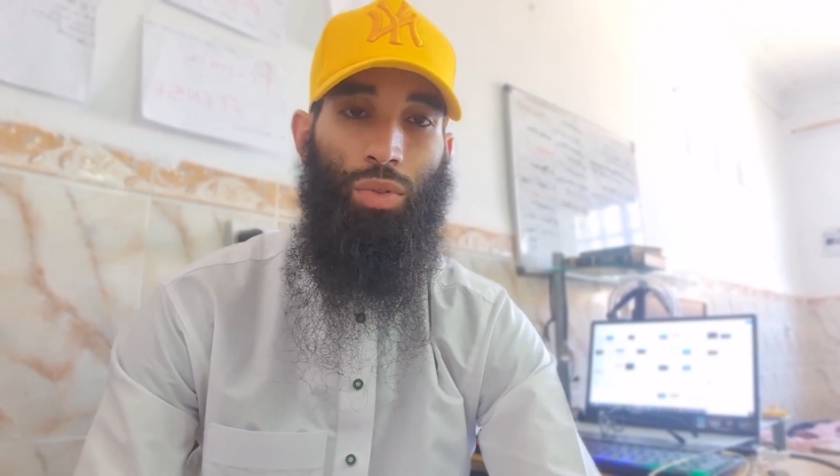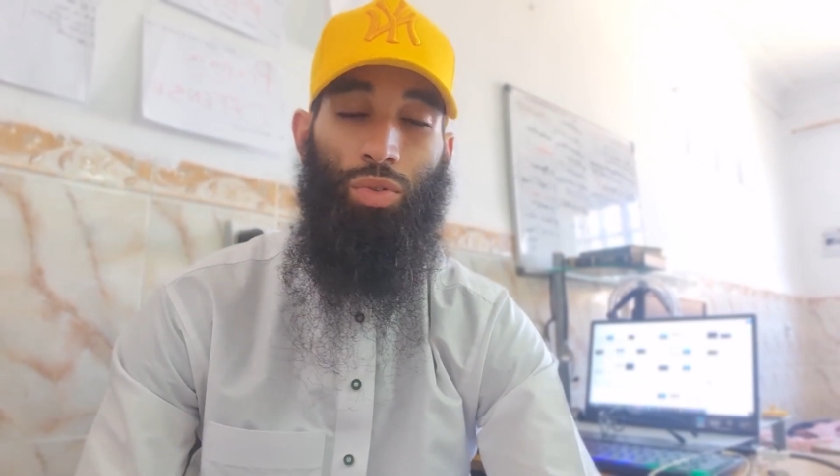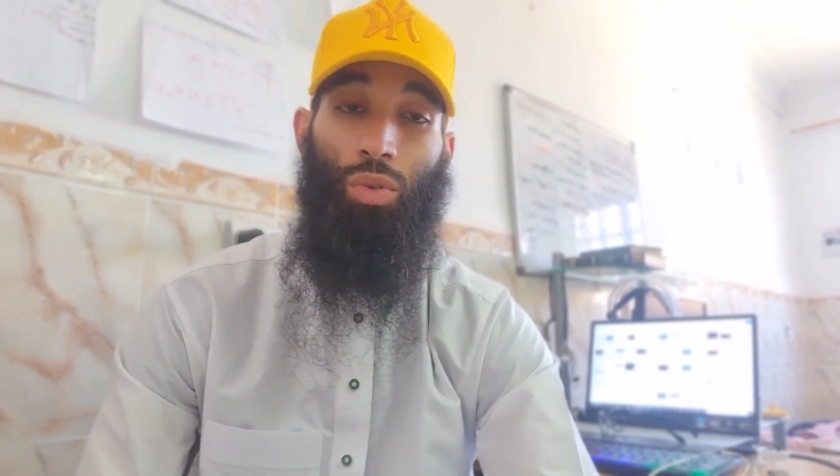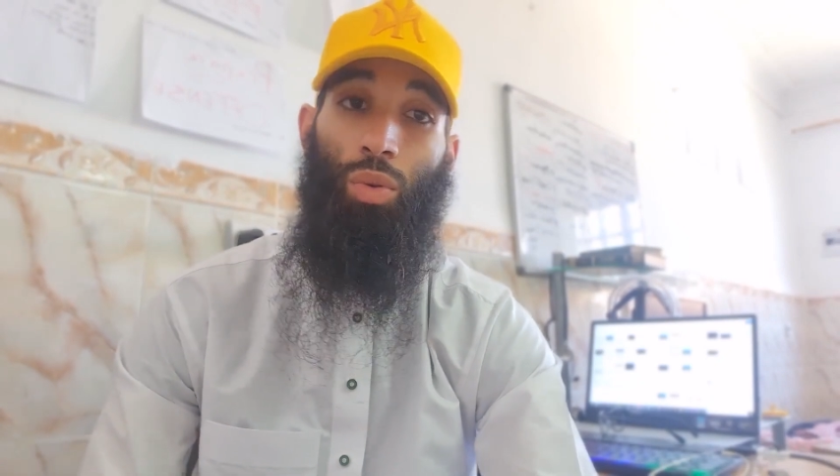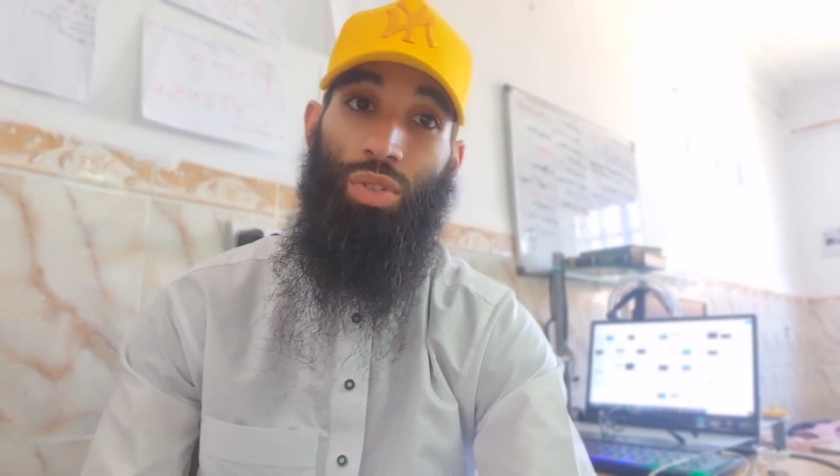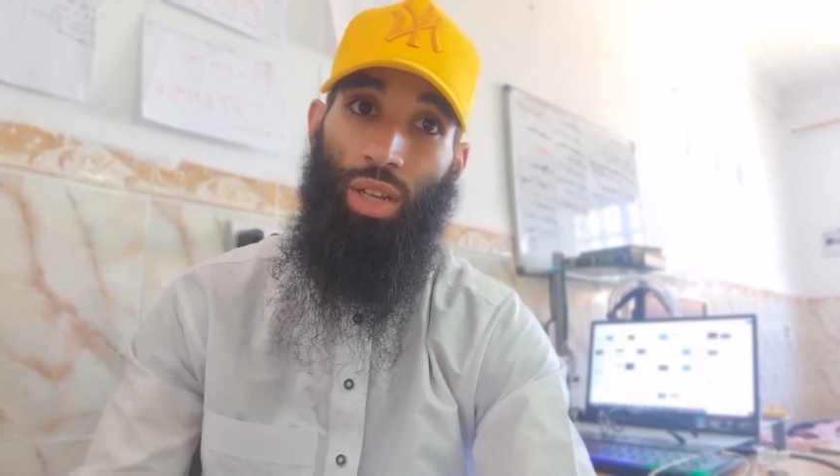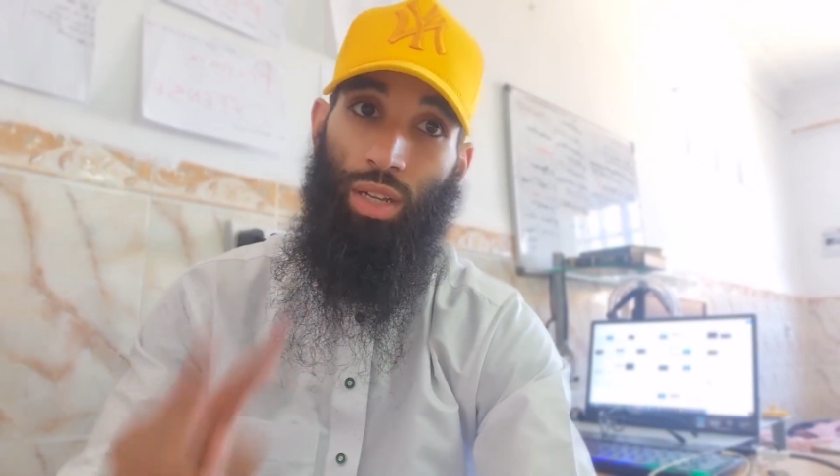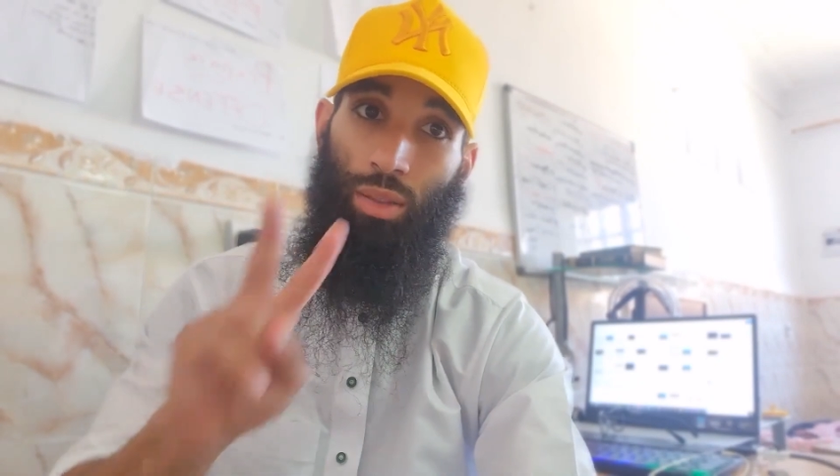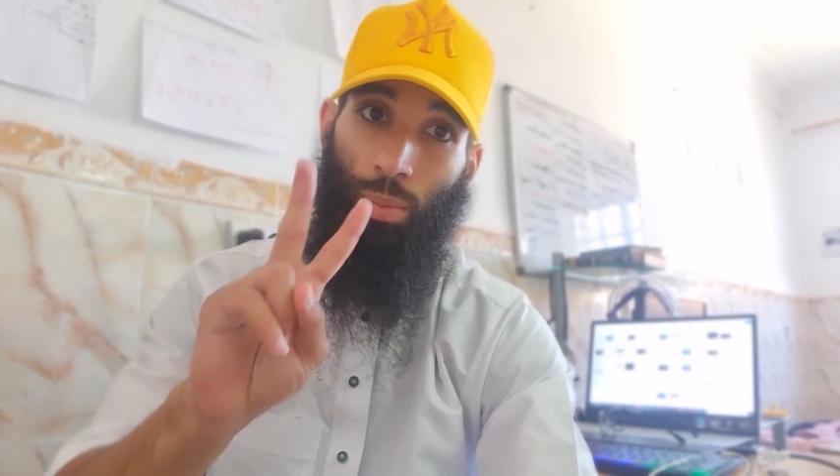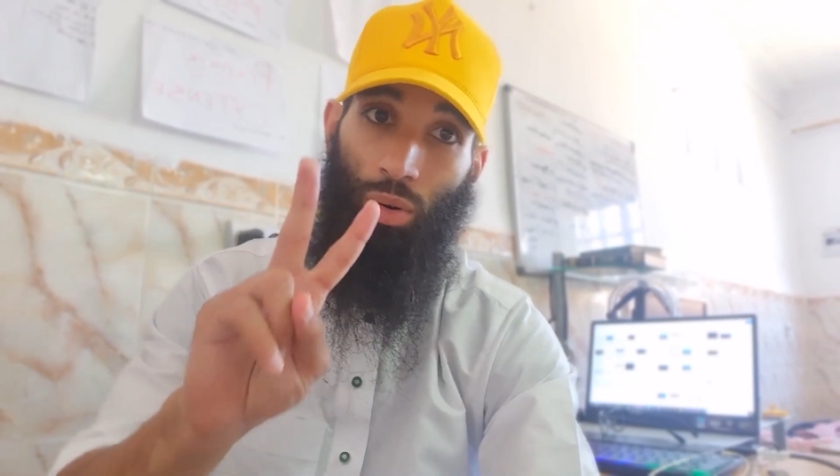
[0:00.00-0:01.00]
So
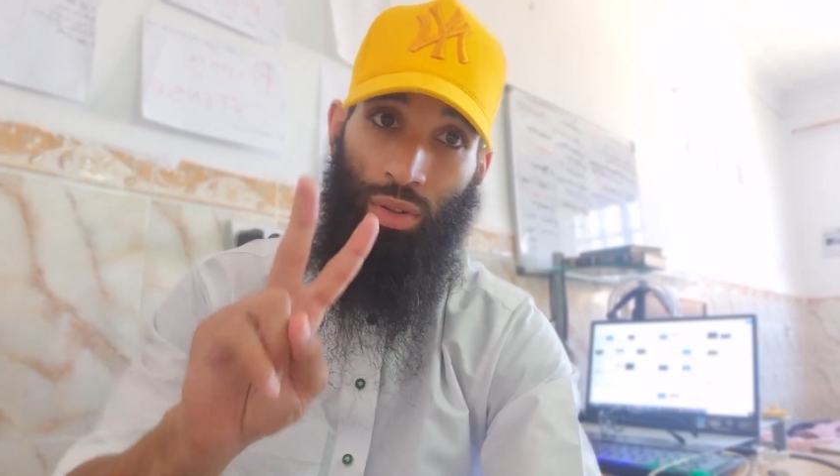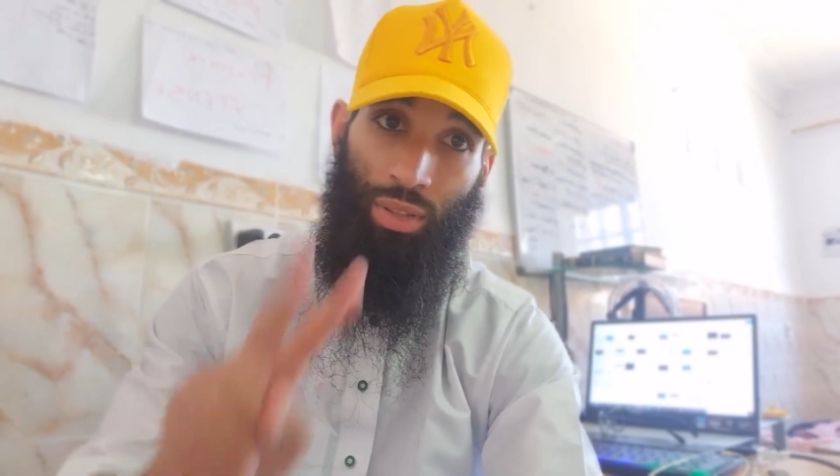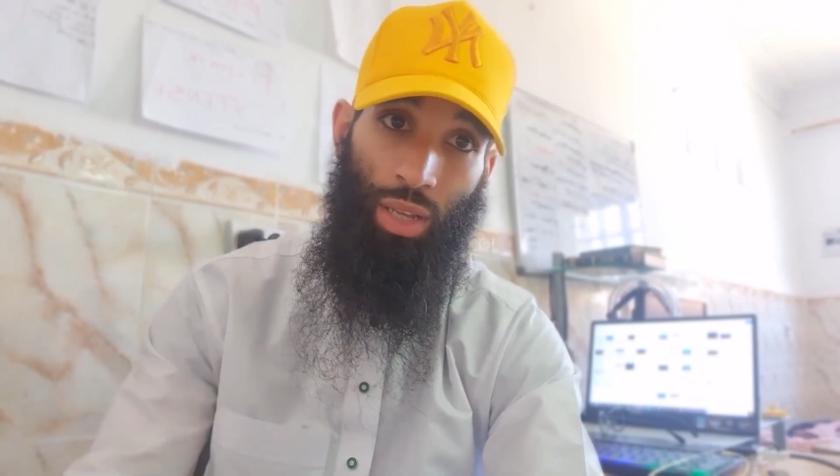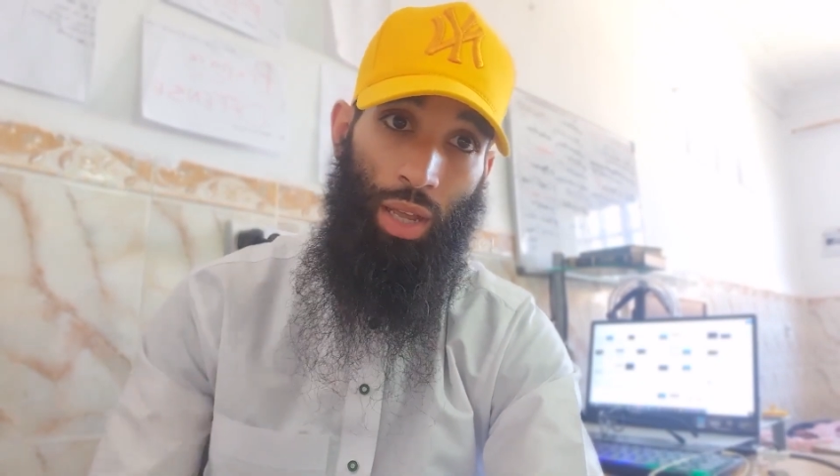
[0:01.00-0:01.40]
second point